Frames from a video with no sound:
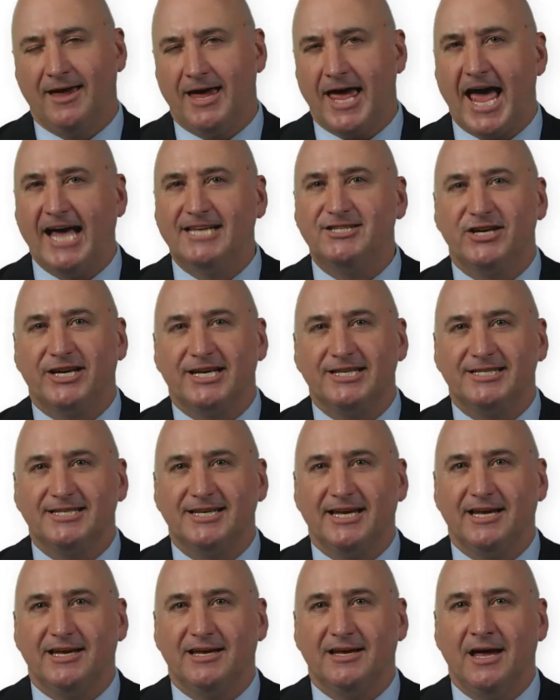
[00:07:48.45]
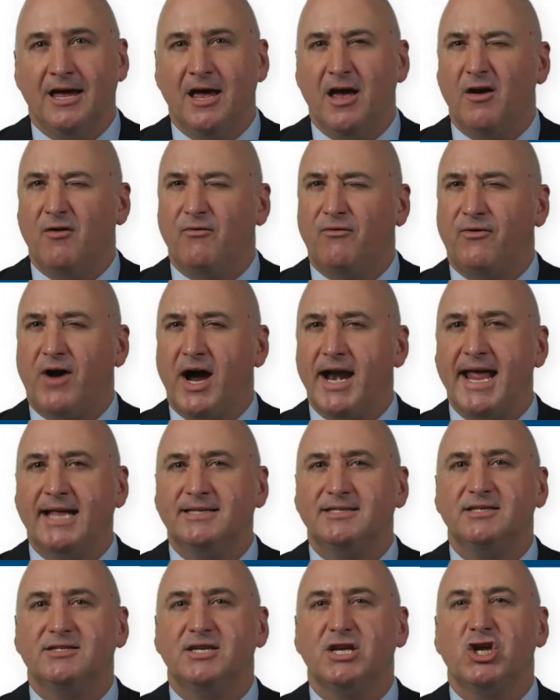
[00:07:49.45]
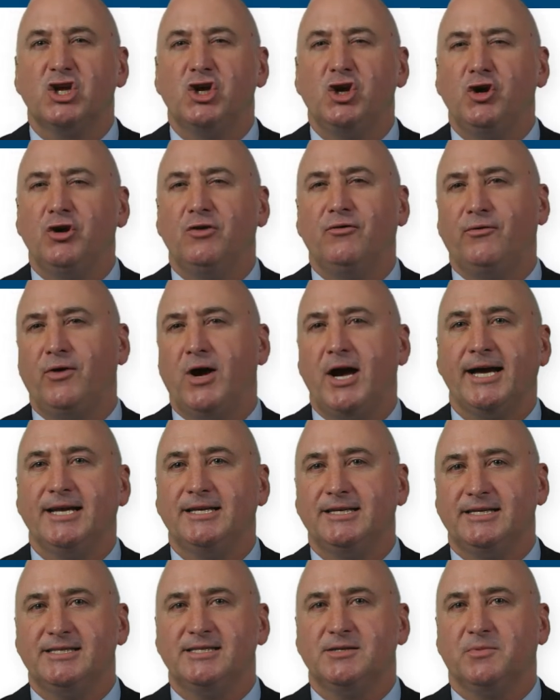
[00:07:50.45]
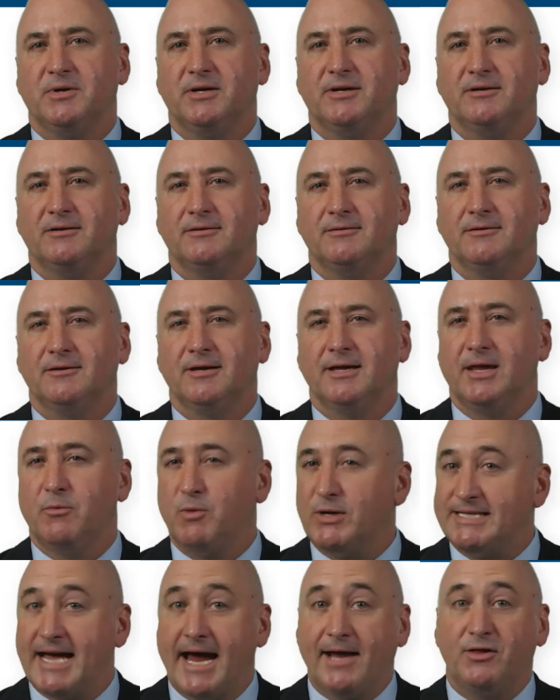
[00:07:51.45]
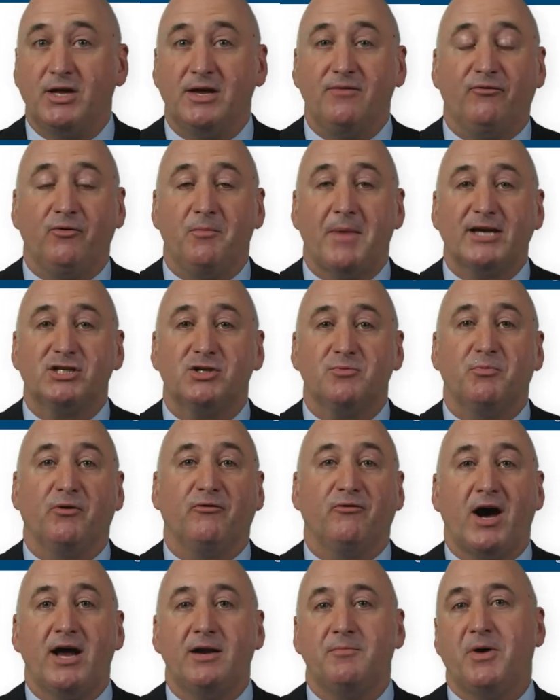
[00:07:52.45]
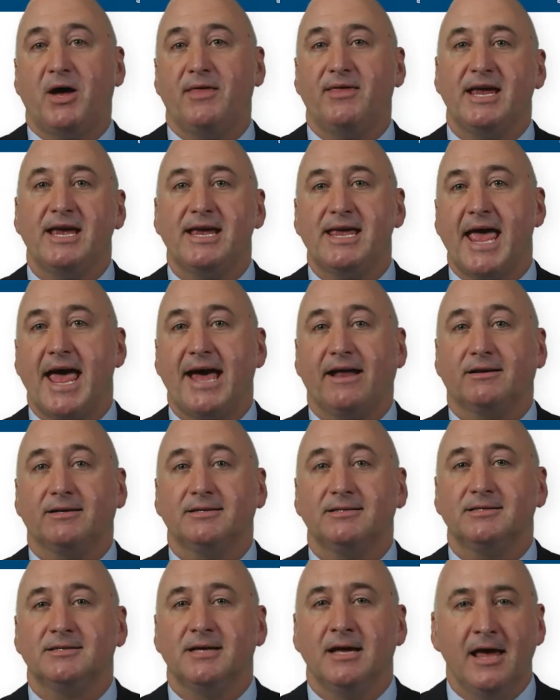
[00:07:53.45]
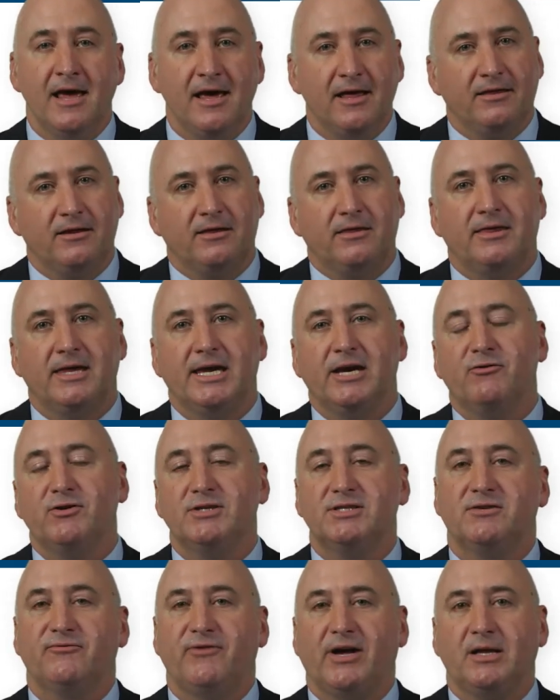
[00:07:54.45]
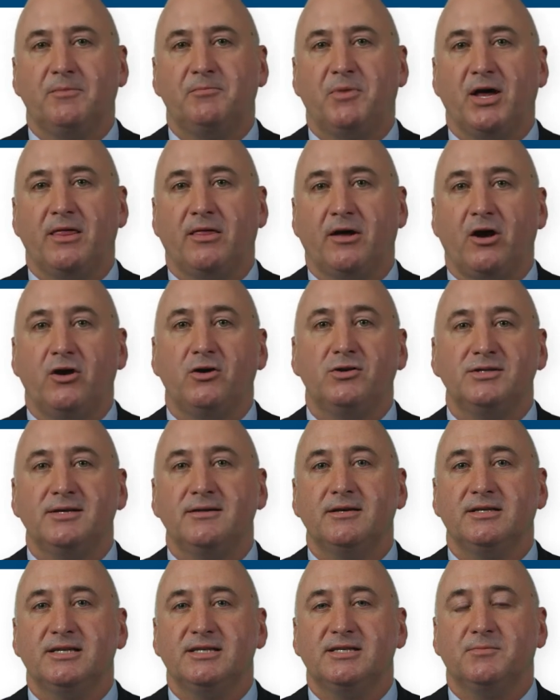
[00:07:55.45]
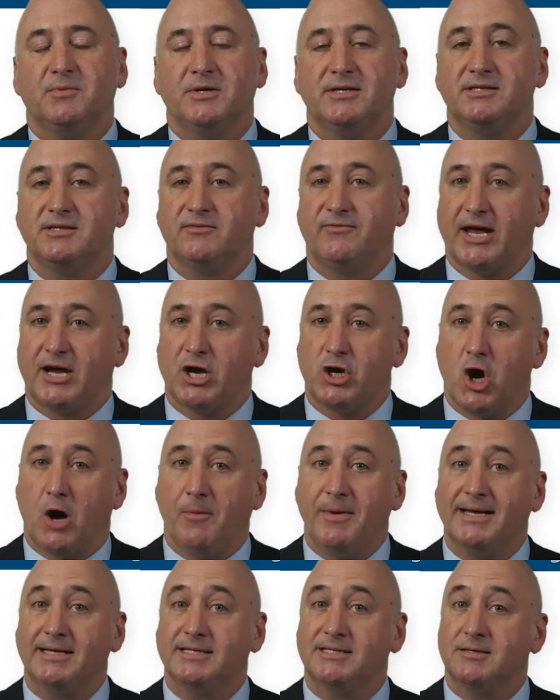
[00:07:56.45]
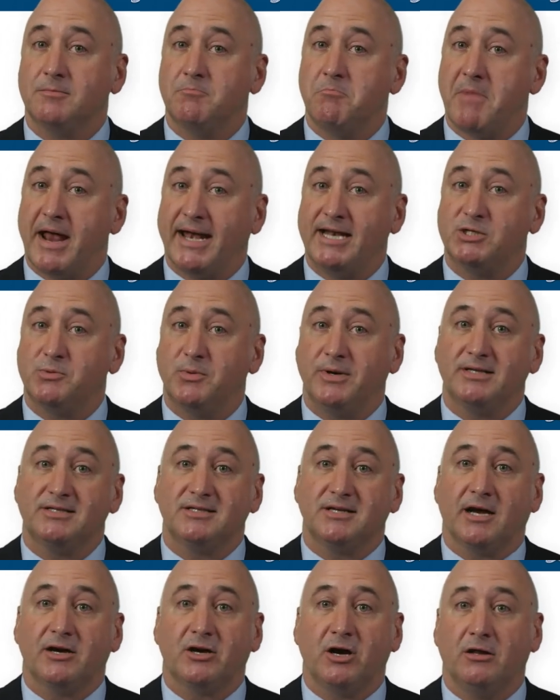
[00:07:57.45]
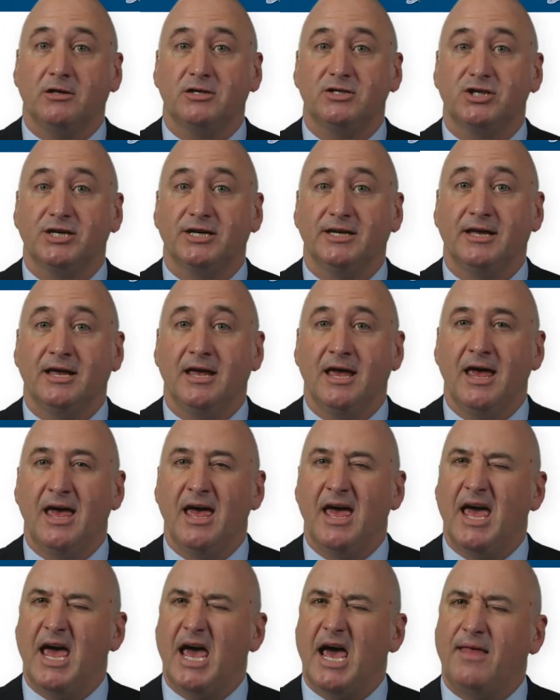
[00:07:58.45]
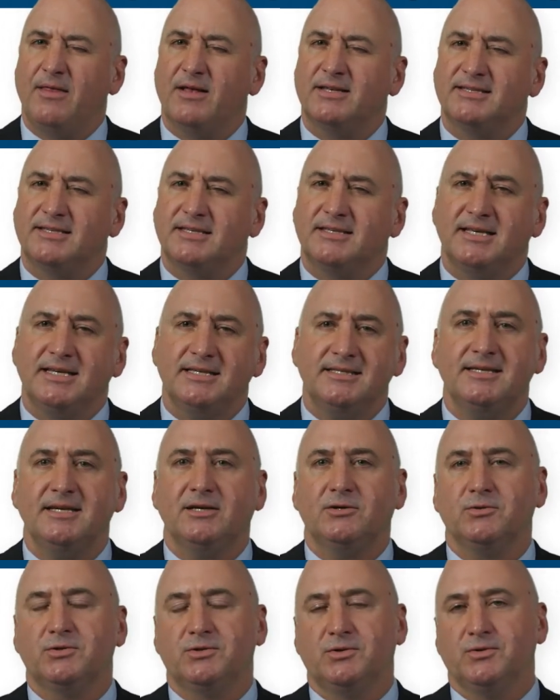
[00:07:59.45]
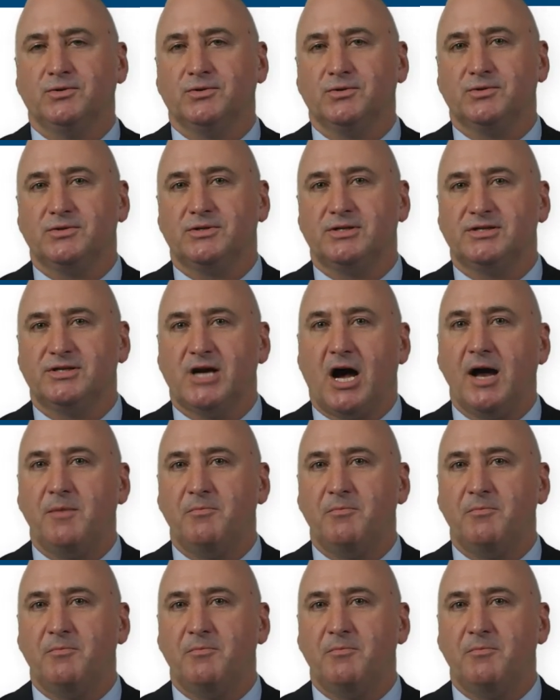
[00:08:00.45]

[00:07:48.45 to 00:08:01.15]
As you can see, finance is a unifying discipline and that we take the information provided by the accountants, the theories developed by those in the disciplines of economics, management, and psychology, and the statistical tools designed